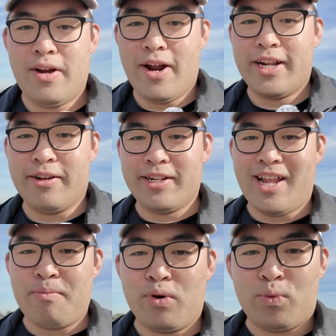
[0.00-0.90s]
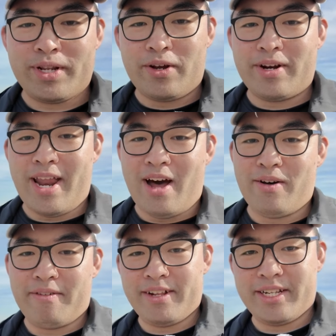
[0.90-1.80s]
Alright, so it's a lot more windier now
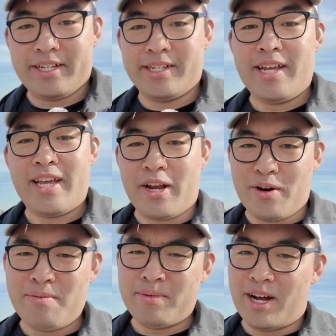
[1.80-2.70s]
if it's in here.